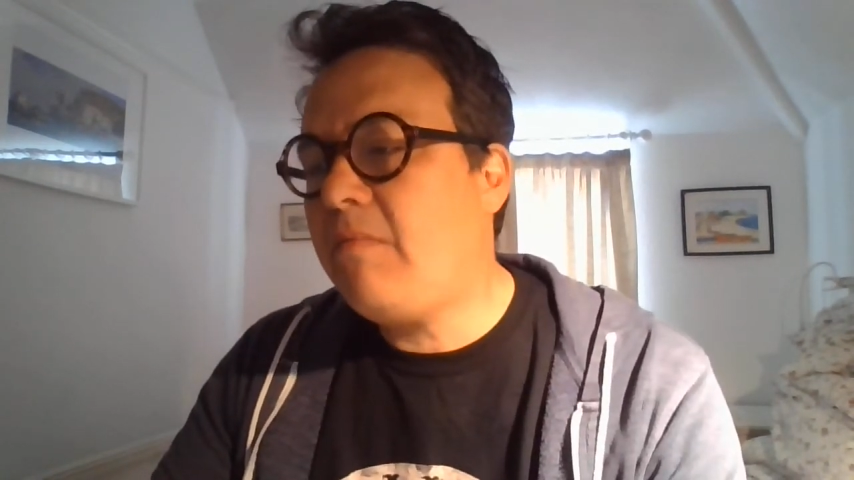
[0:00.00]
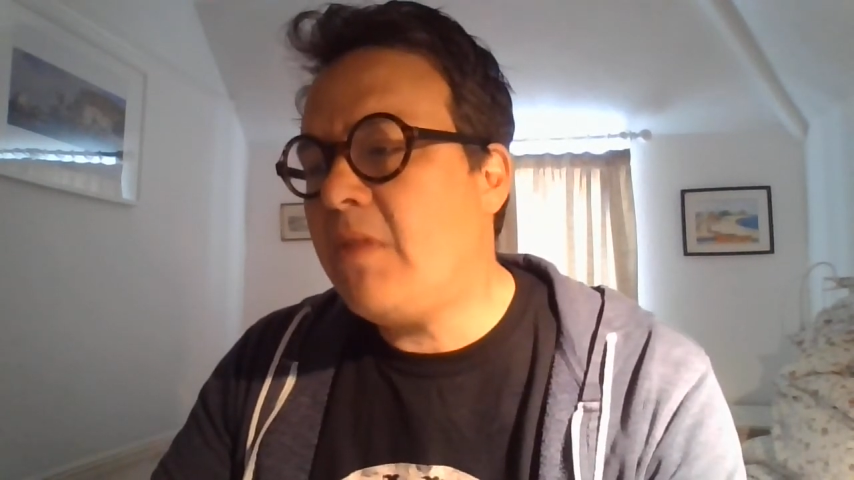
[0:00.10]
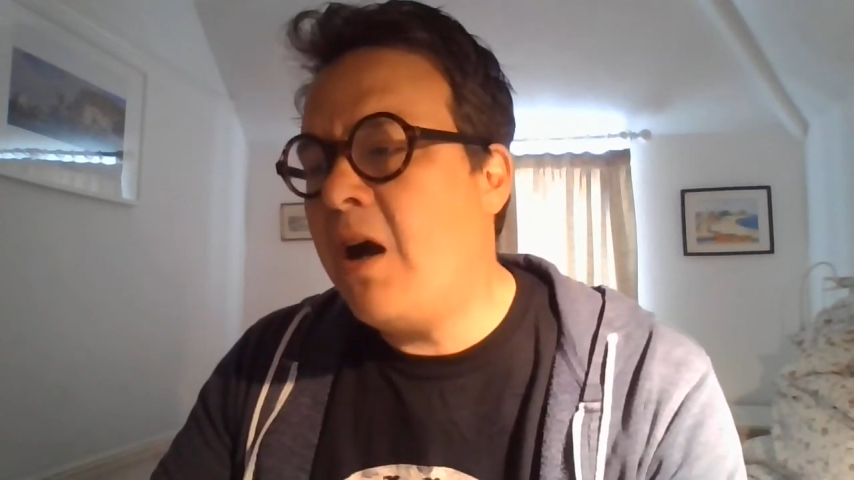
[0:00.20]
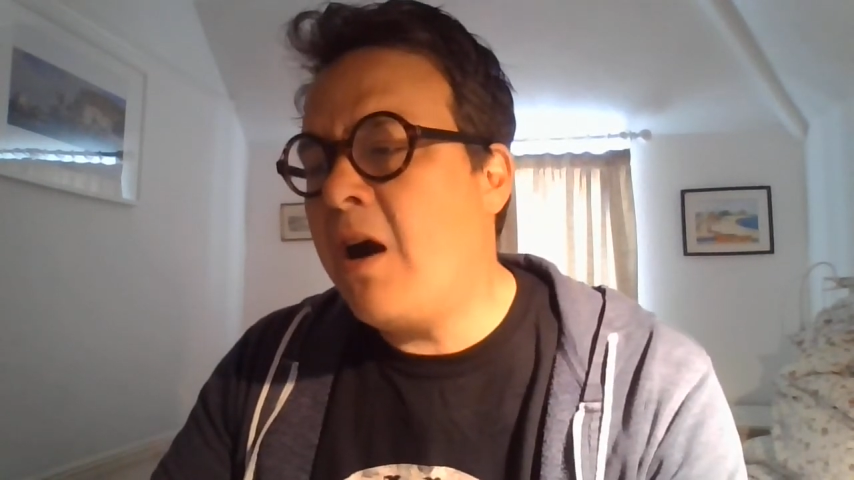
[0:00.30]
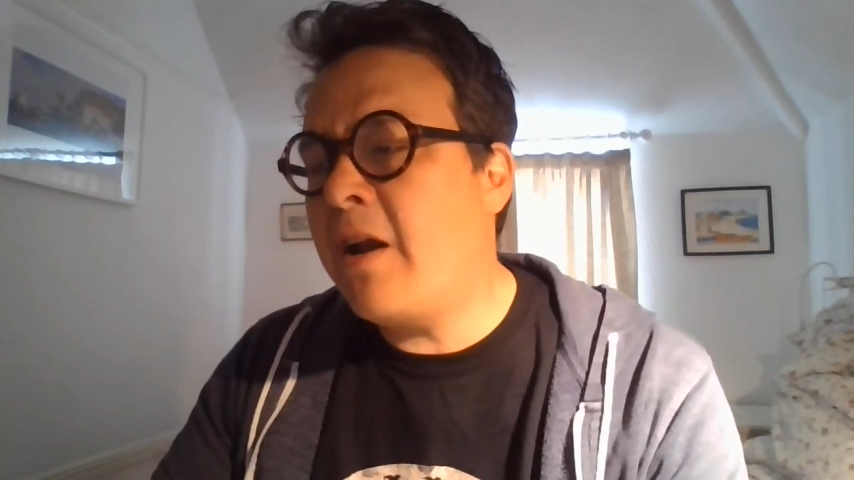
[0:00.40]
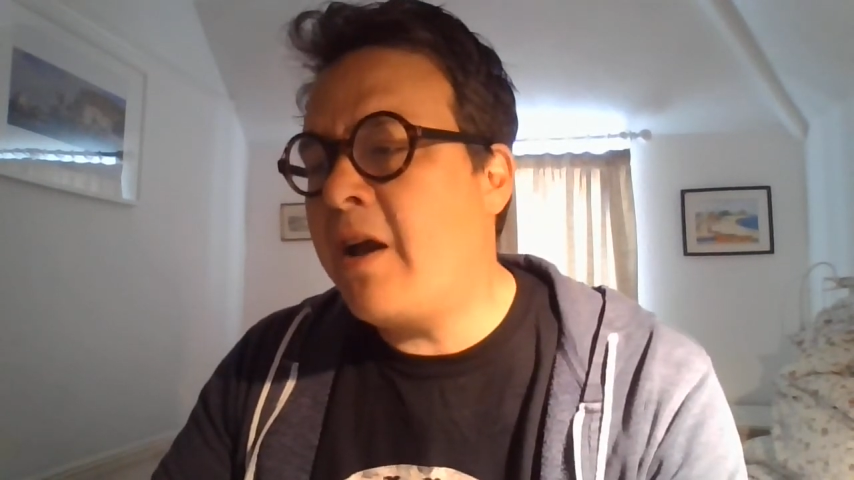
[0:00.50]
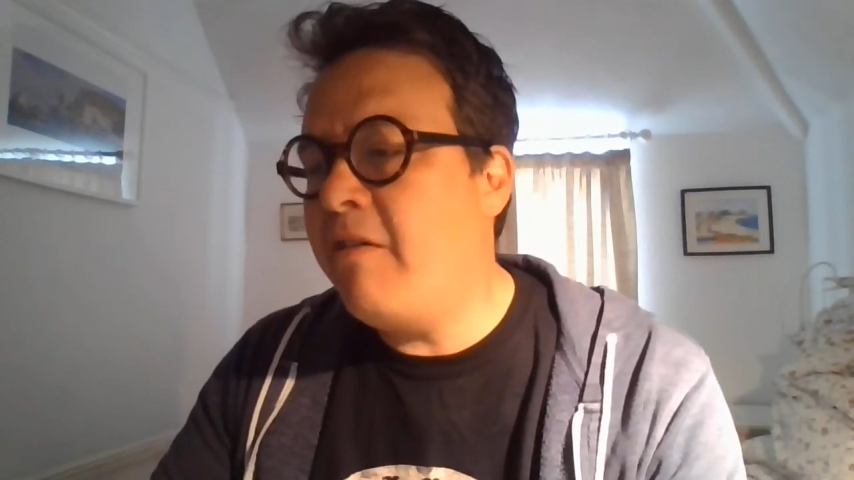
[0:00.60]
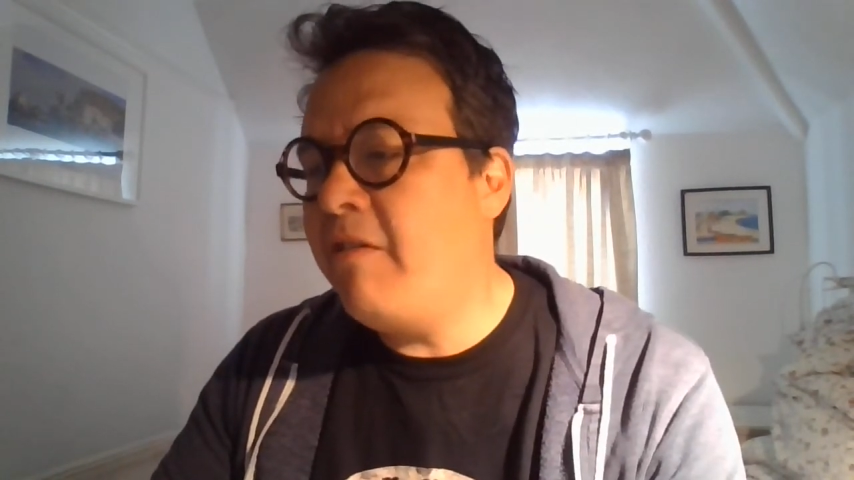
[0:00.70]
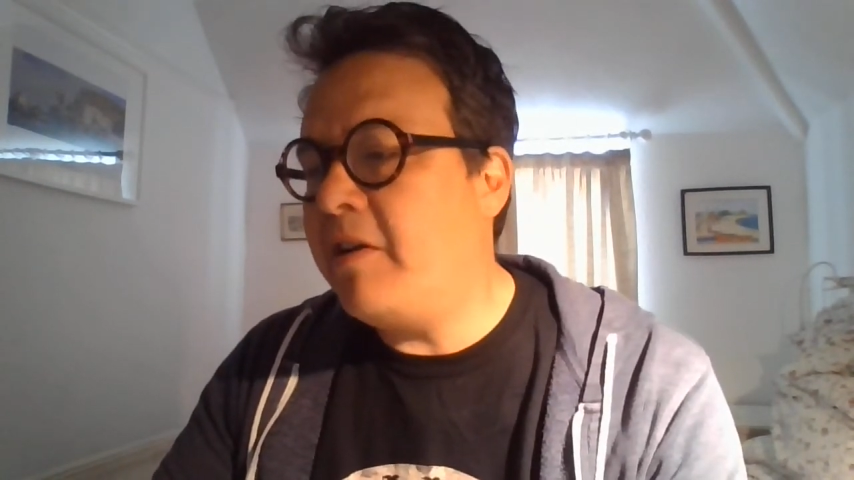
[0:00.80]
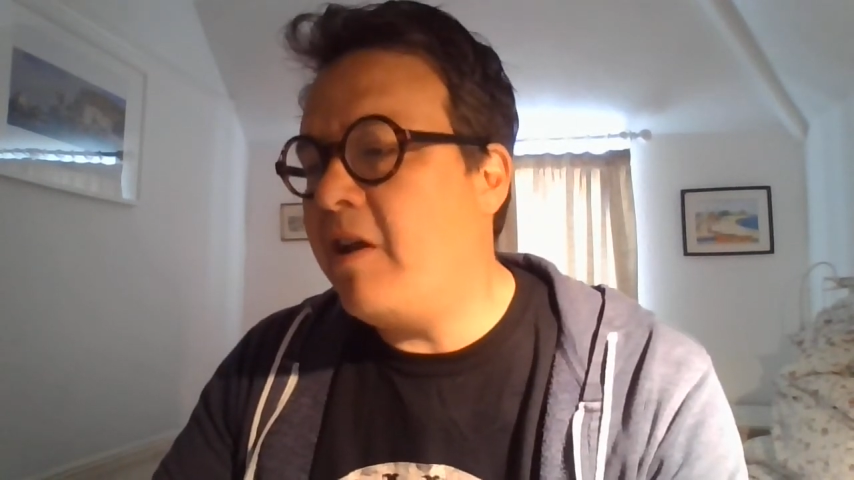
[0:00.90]
Highlight or
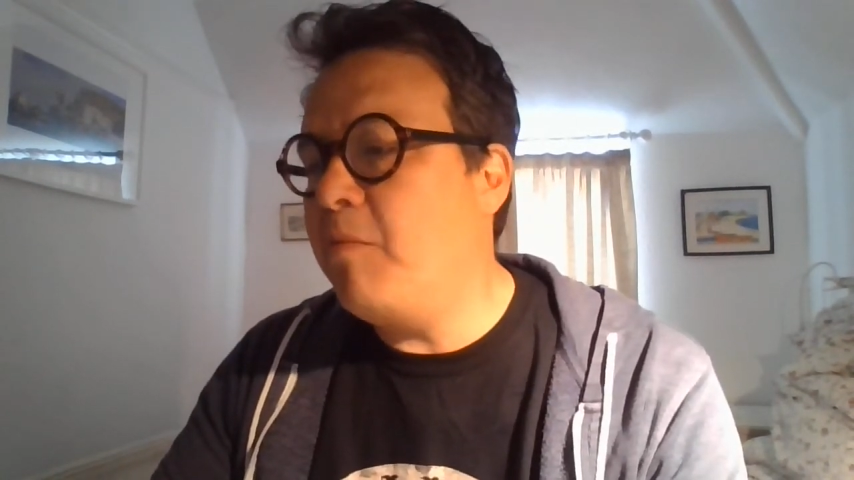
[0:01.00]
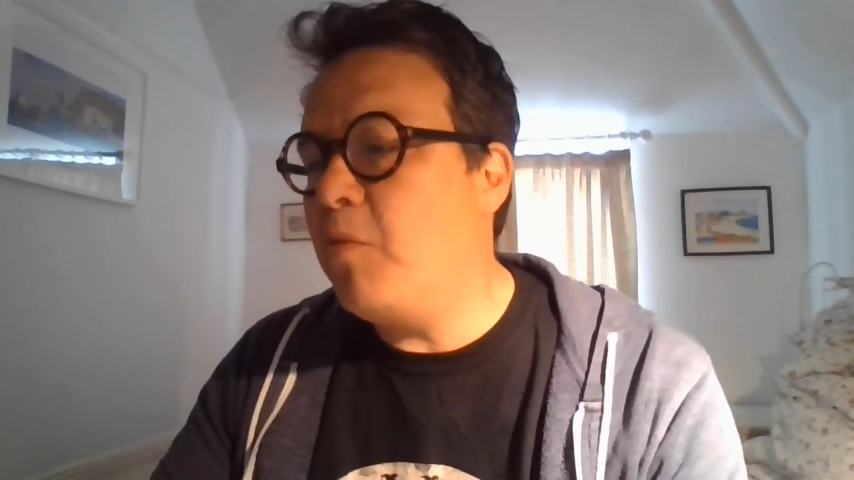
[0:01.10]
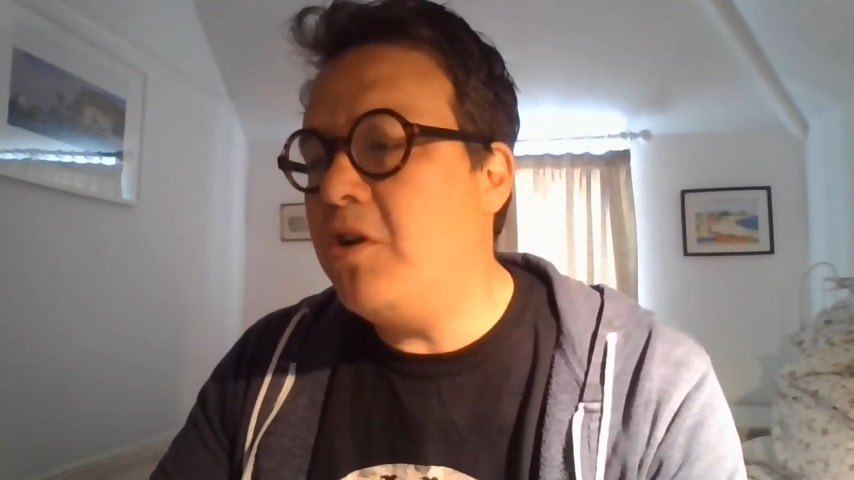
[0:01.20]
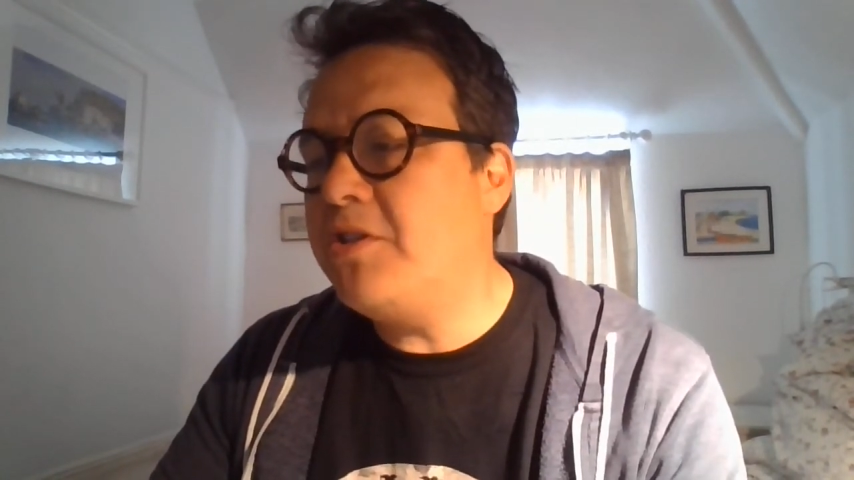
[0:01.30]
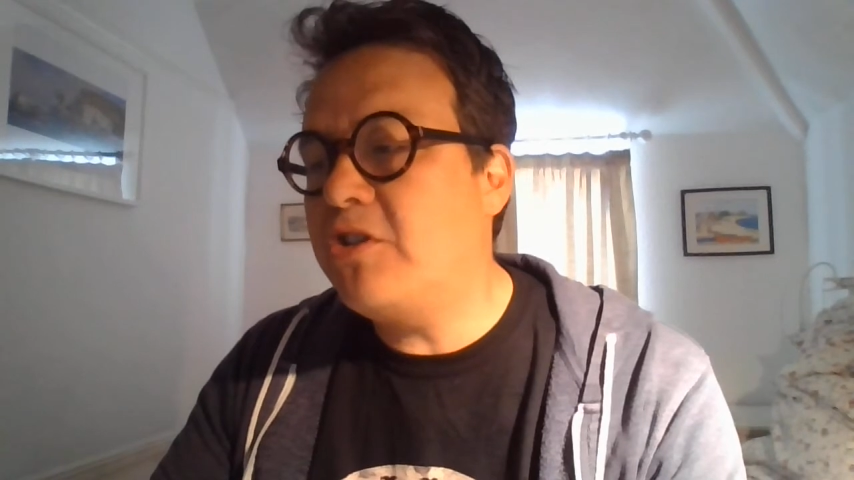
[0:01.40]
underline words that